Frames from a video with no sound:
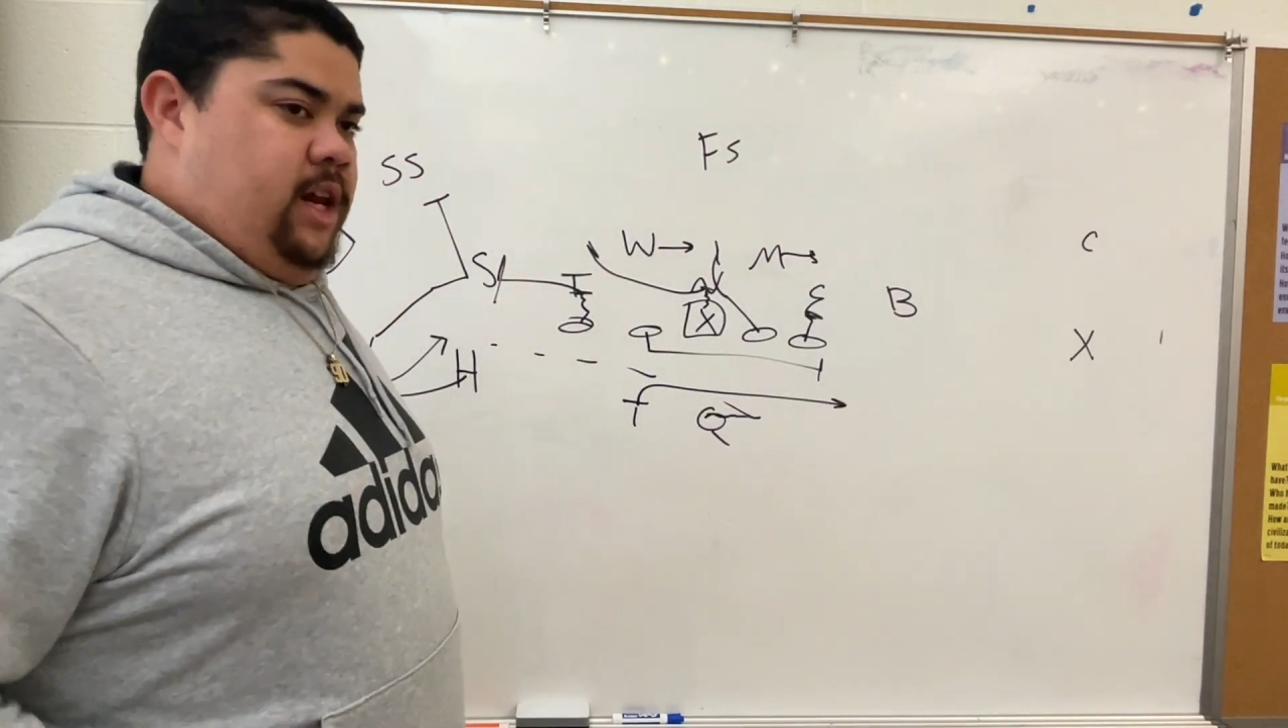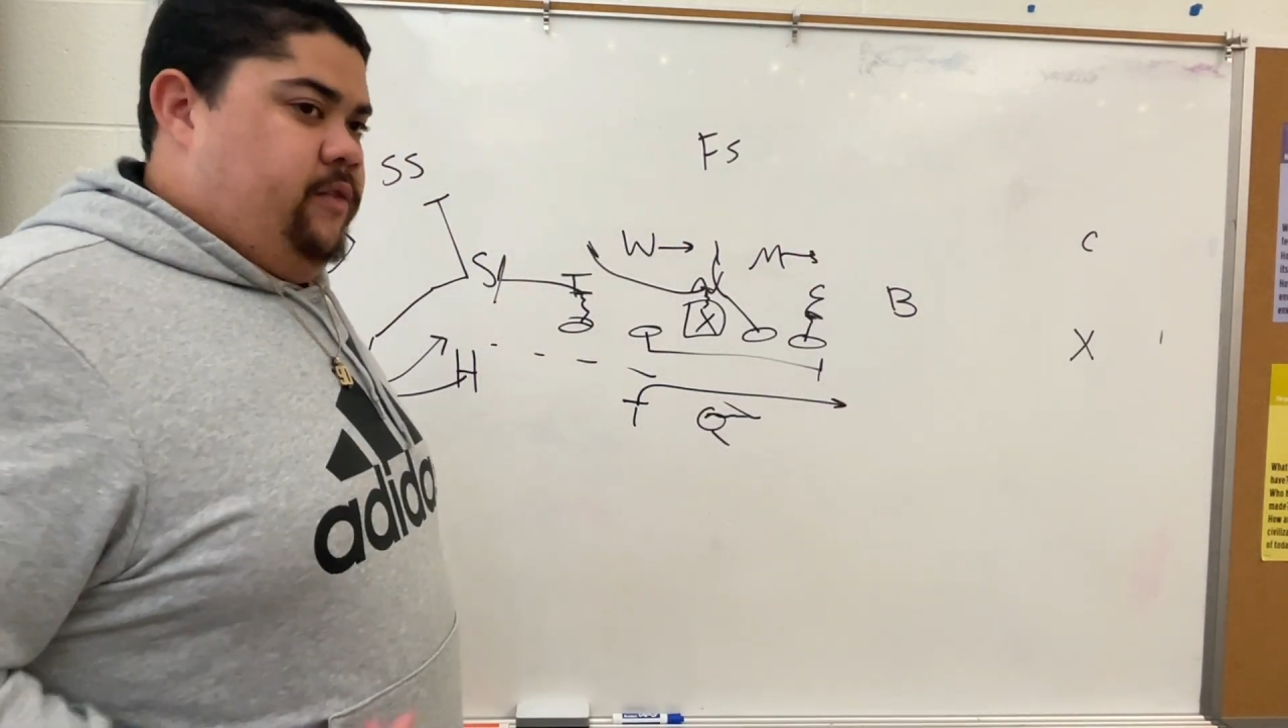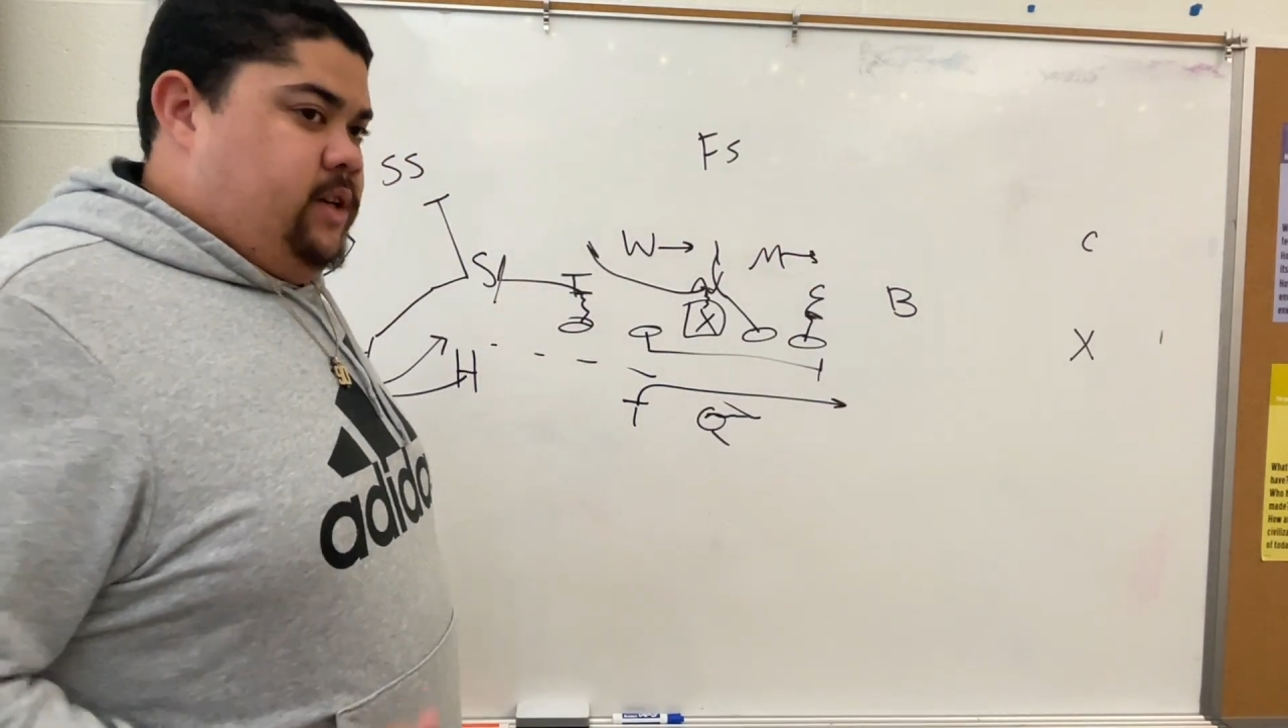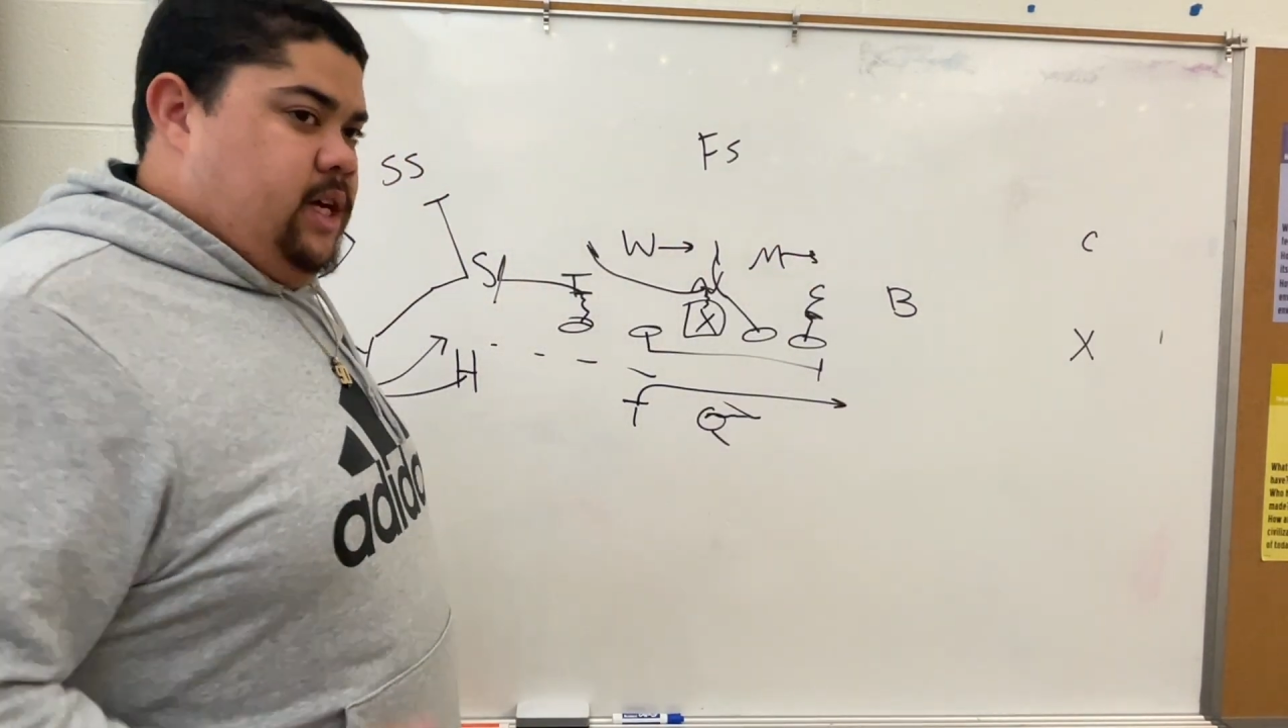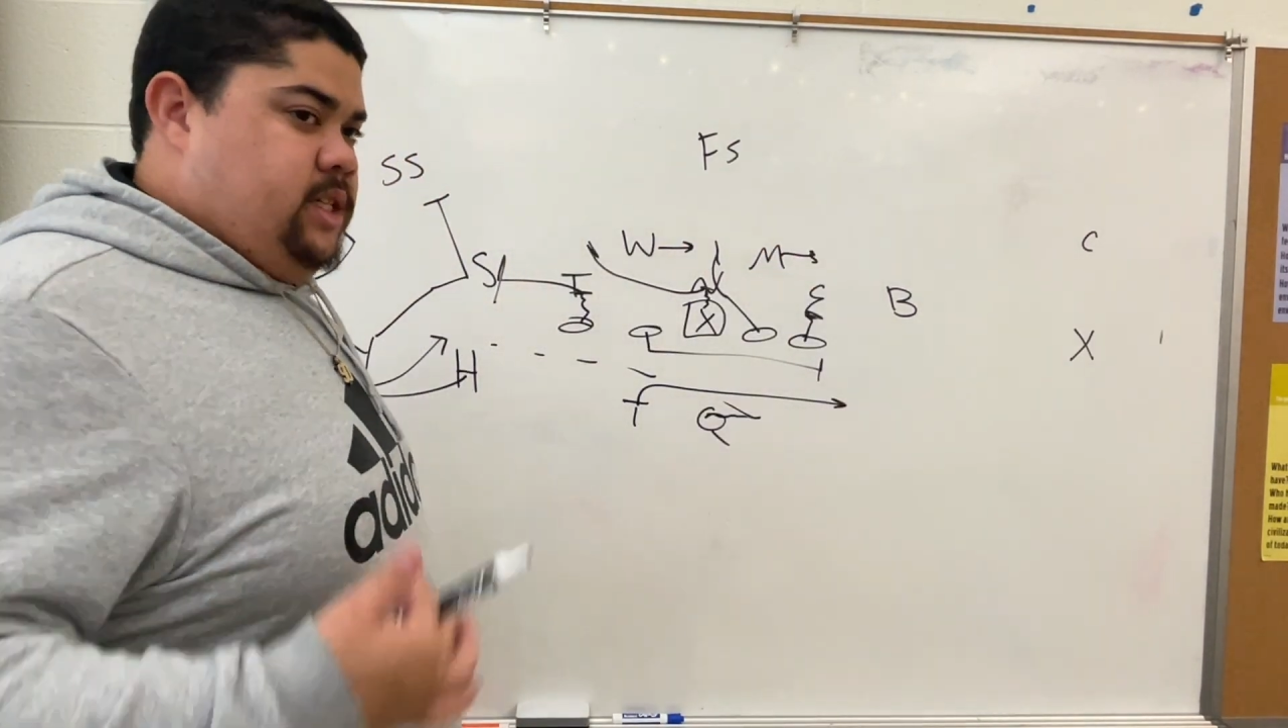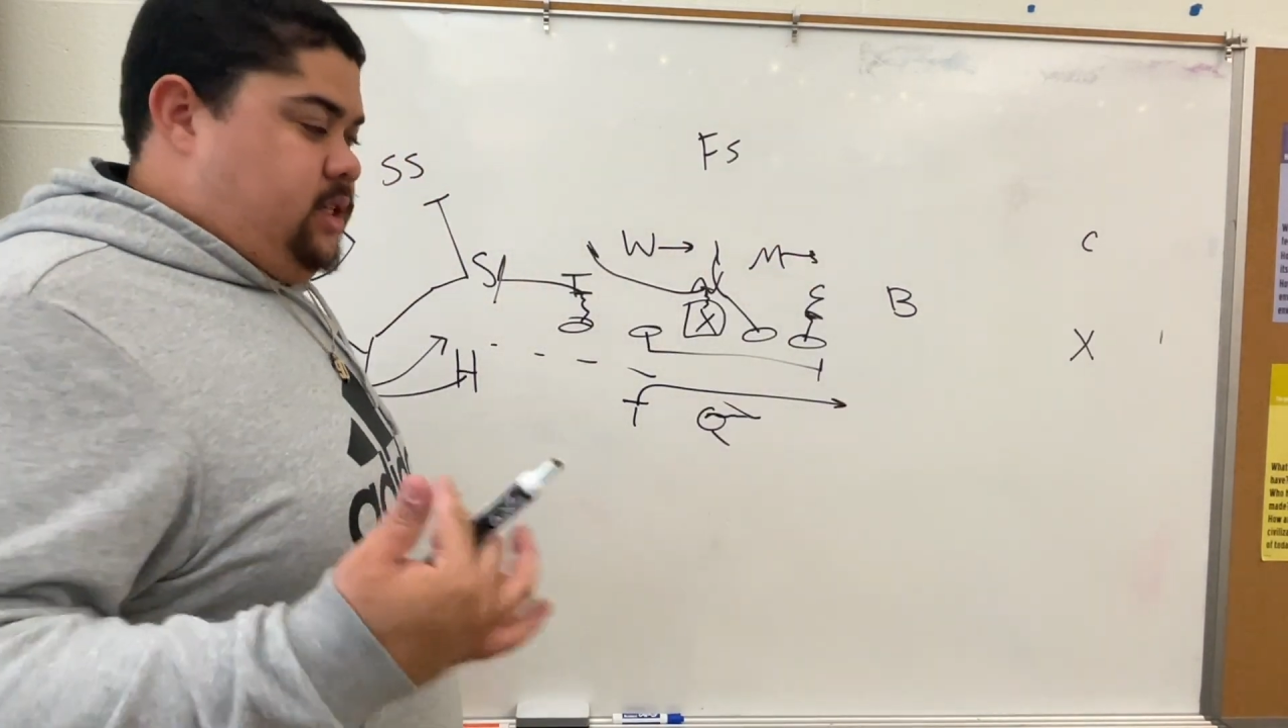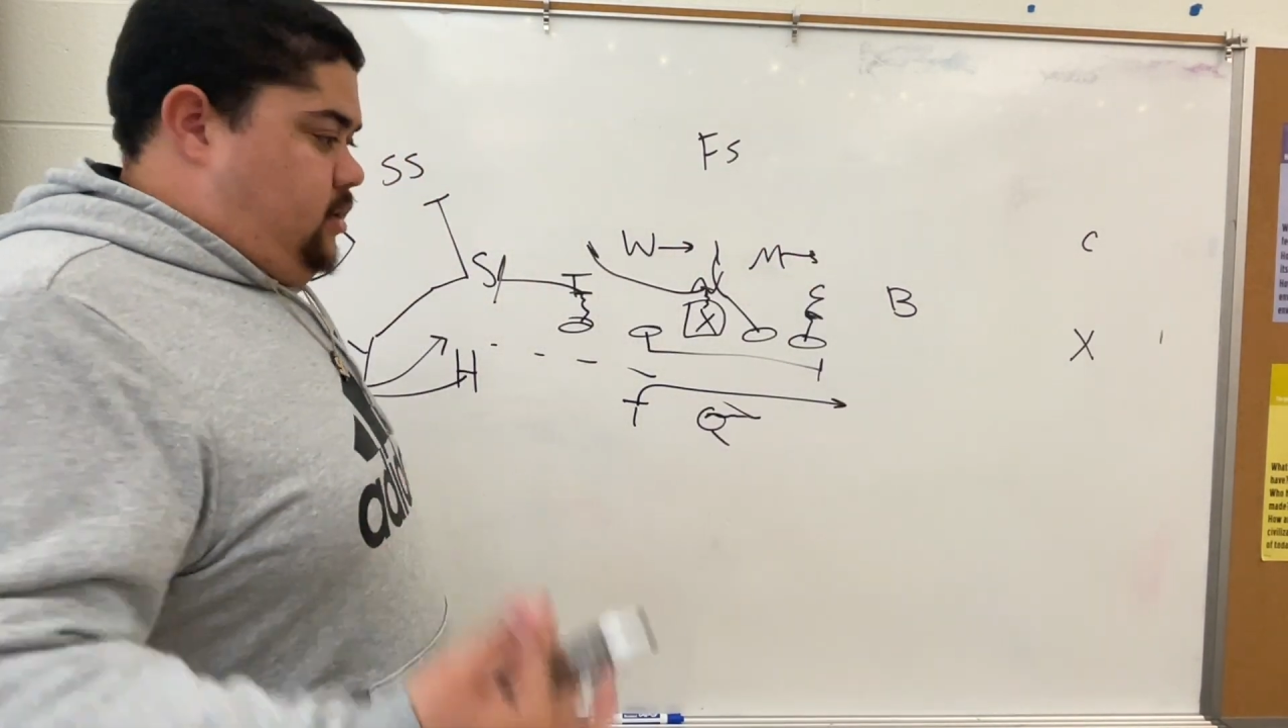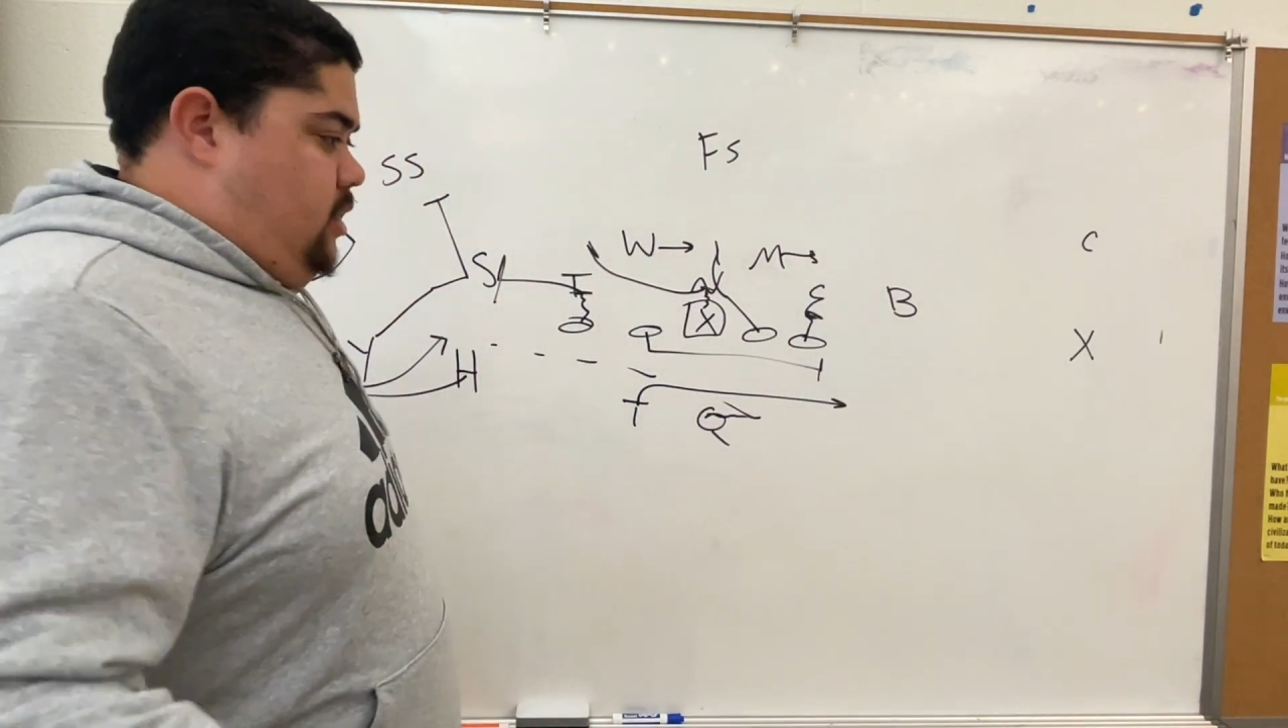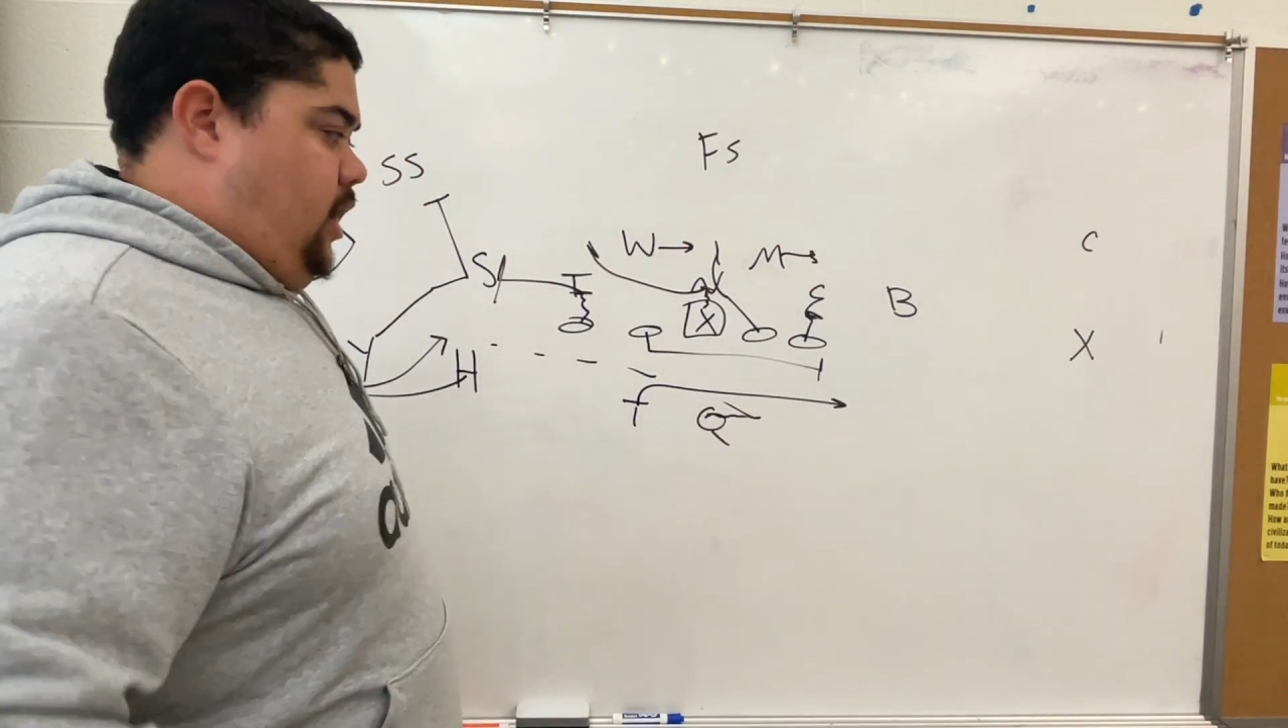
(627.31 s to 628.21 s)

If it doesn't,